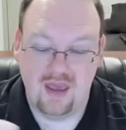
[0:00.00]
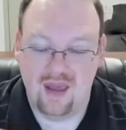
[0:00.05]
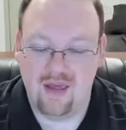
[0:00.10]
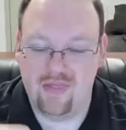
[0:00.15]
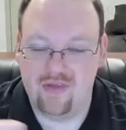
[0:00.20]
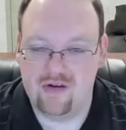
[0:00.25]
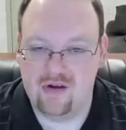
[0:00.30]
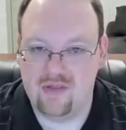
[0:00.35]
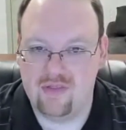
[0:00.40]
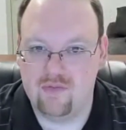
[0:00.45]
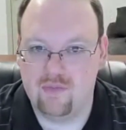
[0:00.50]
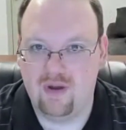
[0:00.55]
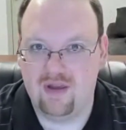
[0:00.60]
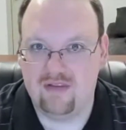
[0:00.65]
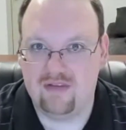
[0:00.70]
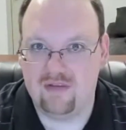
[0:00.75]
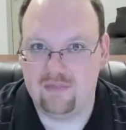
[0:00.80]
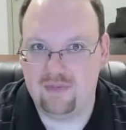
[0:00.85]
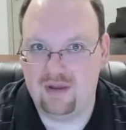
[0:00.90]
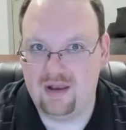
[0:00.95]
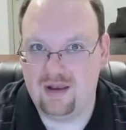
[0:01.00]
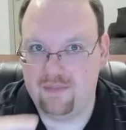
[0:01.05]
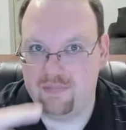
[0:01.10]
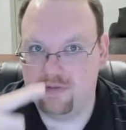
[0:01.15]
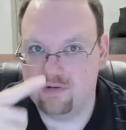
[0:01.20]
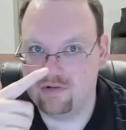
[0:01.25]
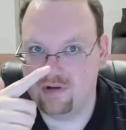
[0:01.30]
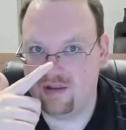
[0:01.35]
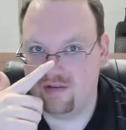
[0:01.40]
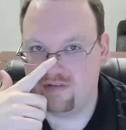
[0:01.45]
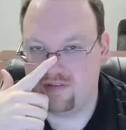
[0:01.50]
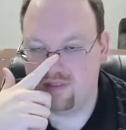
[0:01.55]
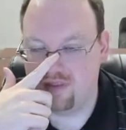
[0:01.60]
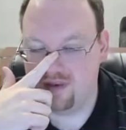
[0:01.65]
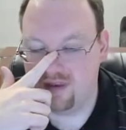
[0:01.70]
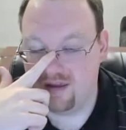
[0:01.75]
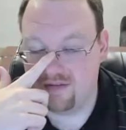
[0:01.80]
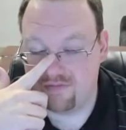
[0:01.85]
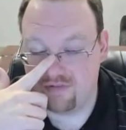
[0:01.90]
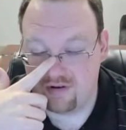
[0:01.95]
And there are other ways to make up the rest
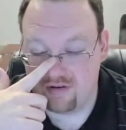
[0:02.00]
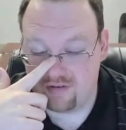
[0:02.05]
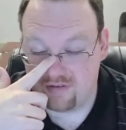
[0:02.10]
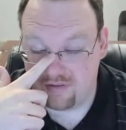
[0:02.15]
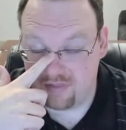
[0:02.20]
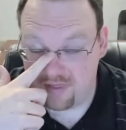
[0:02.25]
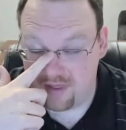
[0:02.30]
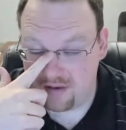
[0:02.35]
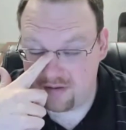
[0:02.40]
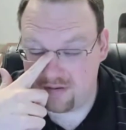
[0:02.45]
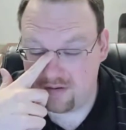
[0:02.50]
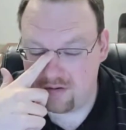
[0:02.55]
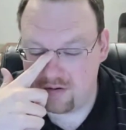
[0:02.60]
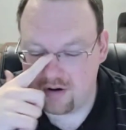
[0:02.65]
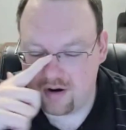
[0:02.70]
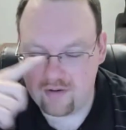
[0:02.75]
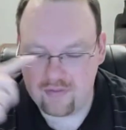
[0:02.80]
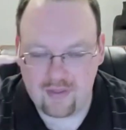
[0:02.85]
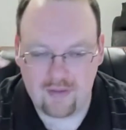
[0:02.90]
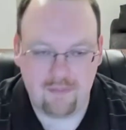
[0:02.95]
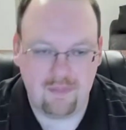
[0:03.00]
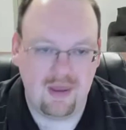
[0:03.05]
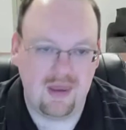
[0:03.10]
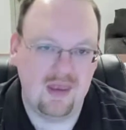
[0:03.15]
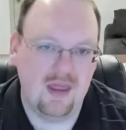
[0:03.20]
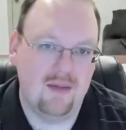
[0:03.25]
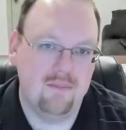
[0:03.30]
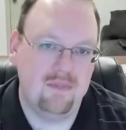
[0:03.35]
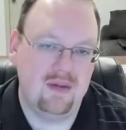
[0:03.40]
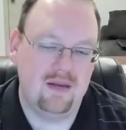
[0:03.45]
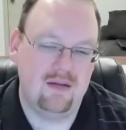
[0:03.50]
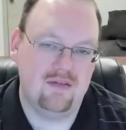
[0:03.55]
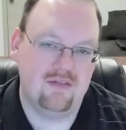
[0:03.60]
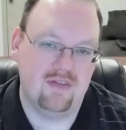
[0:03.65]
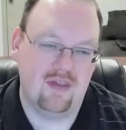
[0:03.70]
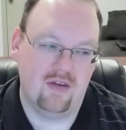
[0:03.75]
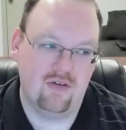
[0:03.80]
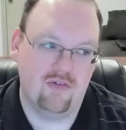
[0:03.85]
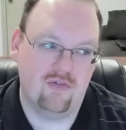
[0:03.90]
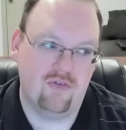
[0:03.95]
of the difference. So that's a card that may not make
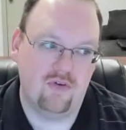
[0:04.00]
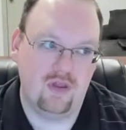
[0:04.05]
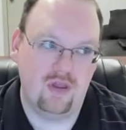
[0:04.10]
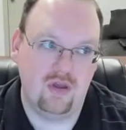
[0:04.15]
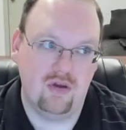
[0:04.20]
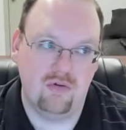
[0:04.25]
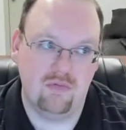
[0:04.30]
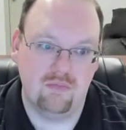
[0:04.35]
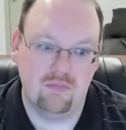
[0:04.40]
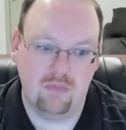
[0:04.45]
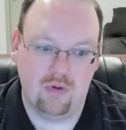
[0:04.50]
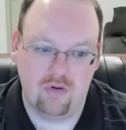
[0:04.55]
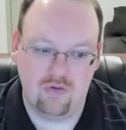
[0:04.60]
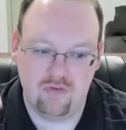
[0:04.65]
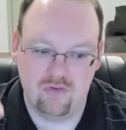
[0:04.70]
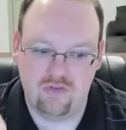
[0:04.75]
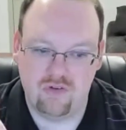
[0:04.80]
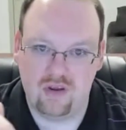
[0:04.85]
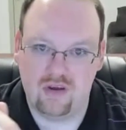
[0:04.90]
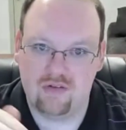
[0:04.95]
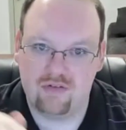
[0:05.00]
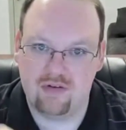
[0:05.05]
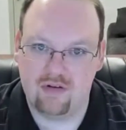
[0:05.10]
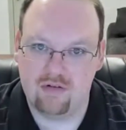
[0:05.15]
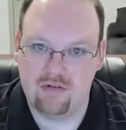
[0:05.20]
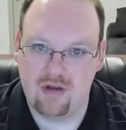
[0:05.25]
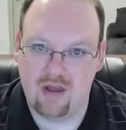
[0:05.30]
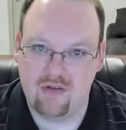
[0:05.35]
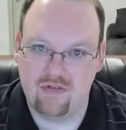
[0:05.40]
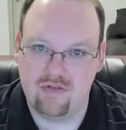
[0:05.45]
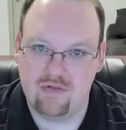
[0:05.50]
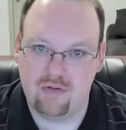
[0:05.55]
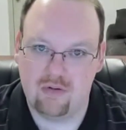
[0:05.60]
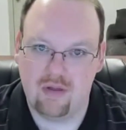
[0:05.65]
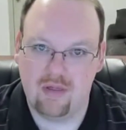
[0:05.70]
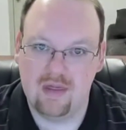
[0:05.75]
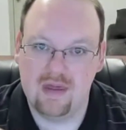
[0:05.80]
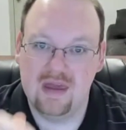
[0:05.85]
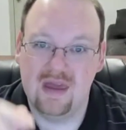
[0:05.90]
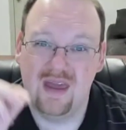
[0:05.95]
sense for you most years in grad
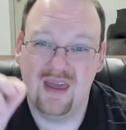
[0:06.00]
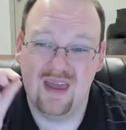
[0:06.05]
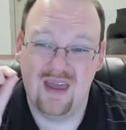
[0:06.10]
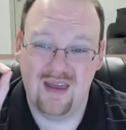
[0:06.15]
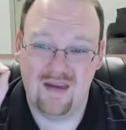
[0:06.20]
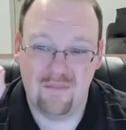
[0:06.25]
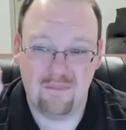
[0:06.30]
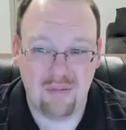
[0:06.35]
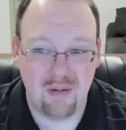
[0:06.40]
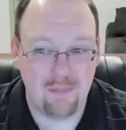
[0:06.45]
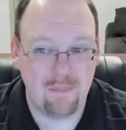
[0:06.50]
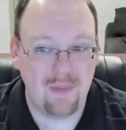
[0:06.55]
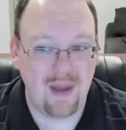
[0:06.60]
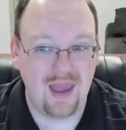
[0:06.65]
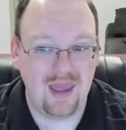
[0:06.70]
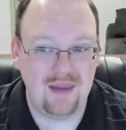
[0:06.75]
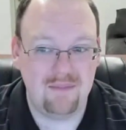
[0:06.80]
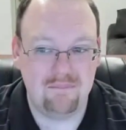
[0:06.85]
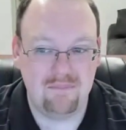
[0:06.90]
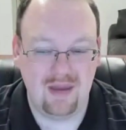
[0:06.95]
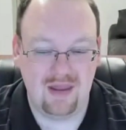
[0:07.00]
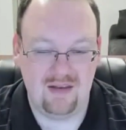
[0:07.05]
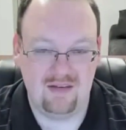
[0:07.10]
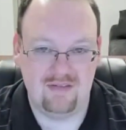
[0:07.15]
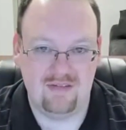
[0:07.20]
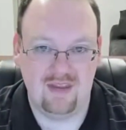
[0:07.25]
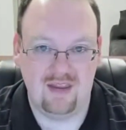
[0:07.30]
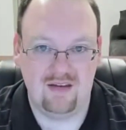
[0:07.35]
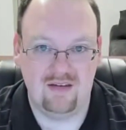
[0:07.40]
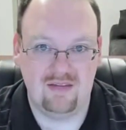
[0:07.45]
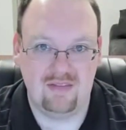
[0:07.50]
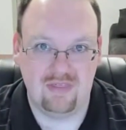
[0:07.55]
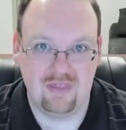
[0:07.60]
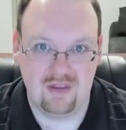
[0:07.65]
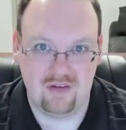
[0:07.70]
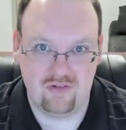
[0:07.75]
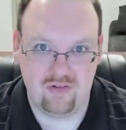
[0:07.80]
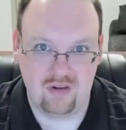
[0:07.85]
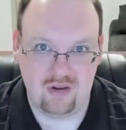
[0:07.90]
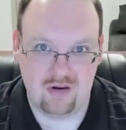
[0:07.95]
school, but might make sense
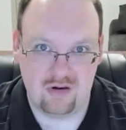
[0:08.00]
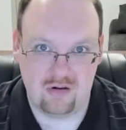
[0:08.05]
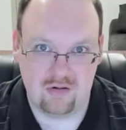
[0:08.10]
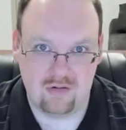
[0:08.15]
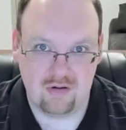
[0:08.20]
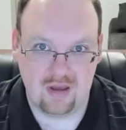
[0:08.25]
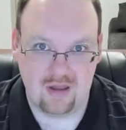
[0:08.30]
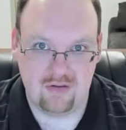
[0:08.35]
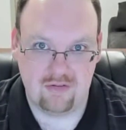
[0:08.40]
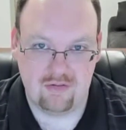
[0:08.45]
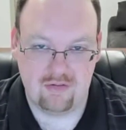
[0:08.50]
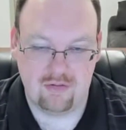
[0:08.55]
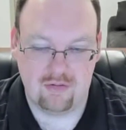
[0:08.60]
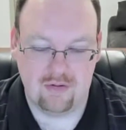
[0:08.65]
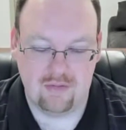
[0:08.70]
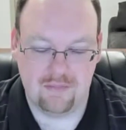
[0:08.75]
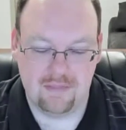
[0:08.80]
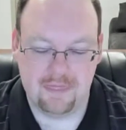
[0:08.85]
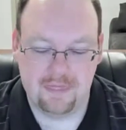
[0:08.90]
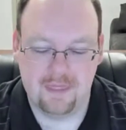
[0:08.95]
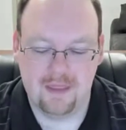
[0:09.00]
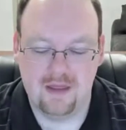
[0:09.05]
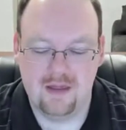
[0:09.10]
this year in grad school.